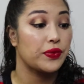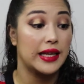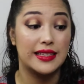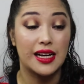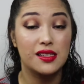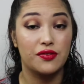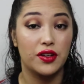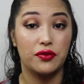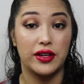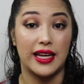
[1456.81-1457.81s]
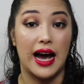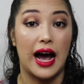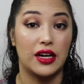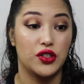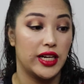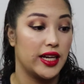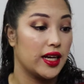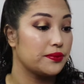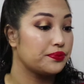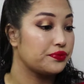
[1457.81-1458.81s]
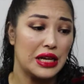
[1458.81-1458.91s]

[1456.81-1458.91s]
It does feel really hydrating.